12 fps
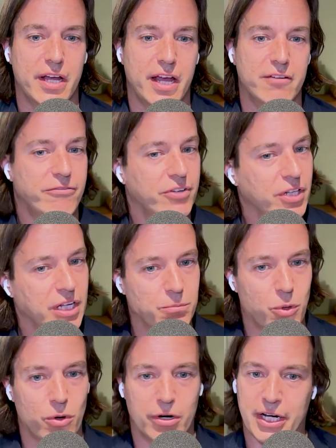and feeling
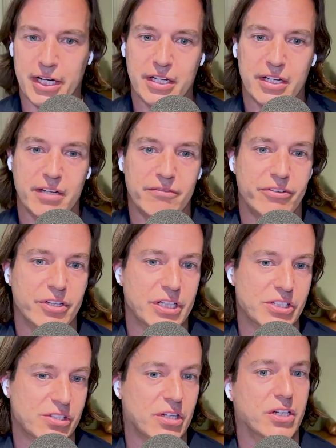boring and
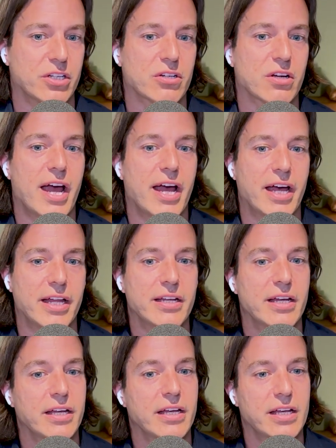feeling stuck in your head
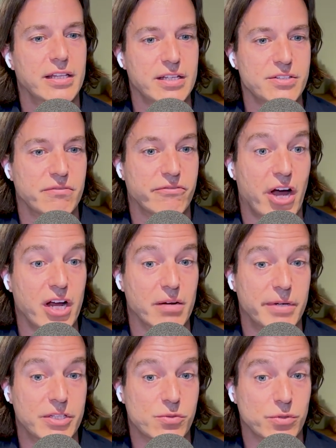in these
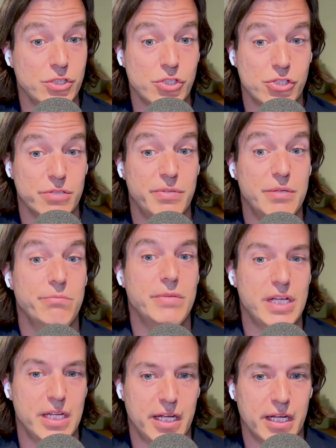environments where you should be
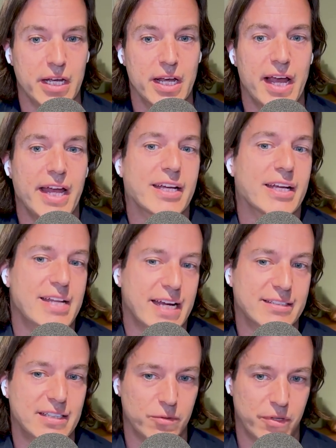meeting and
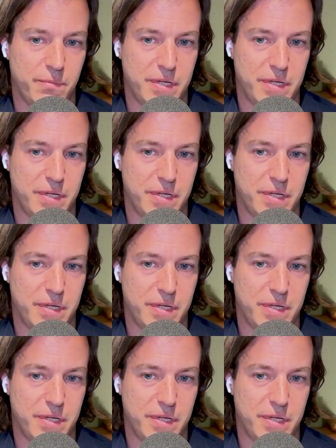connecting with